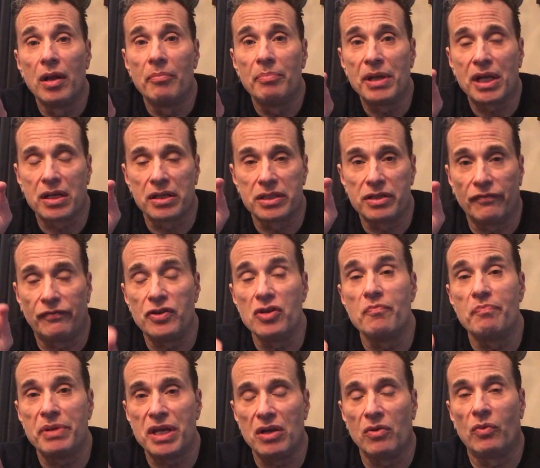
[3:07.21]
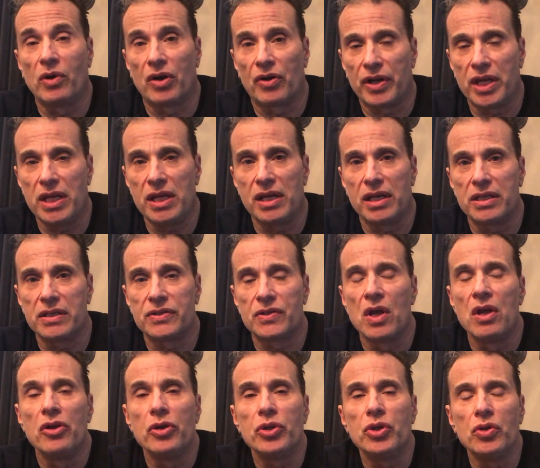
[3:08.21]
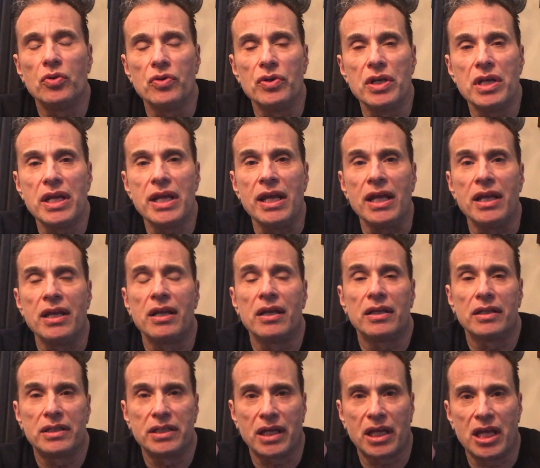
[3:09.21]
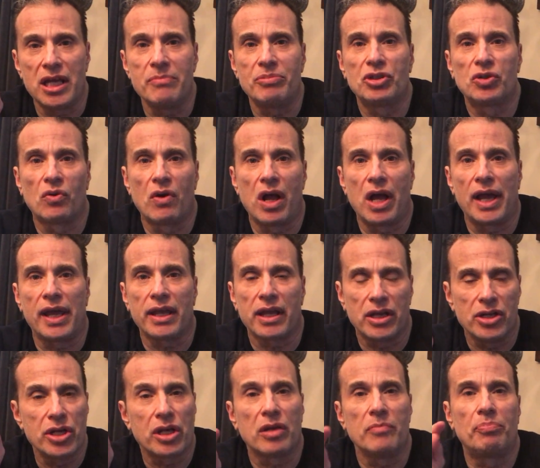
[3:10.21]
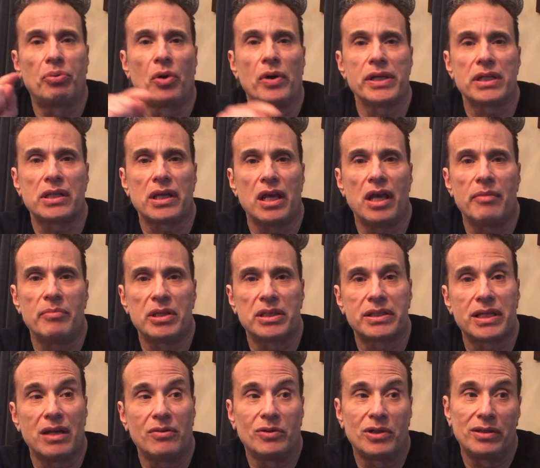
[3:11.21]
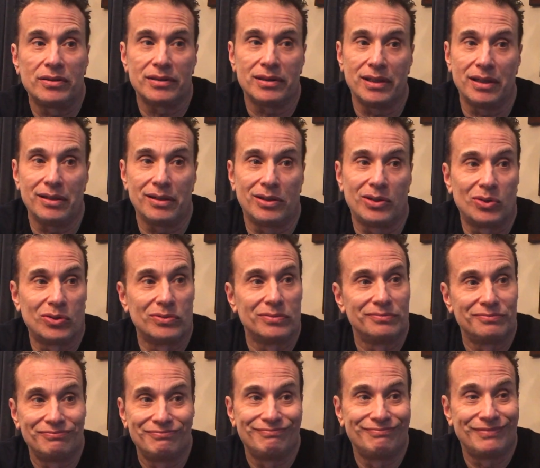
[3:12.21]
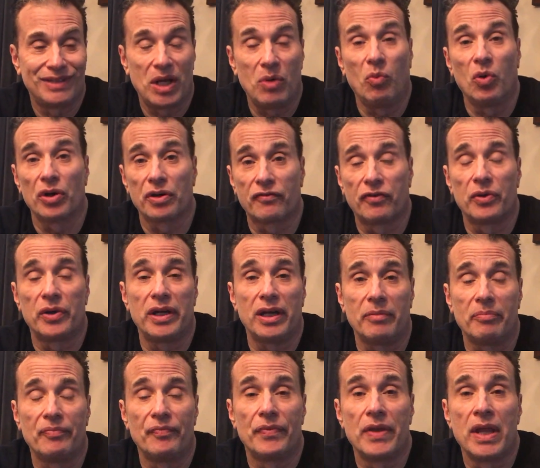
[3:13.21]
Because if you've been where he is, you need to keep trying. And you can point to him and say, well, it worked for him.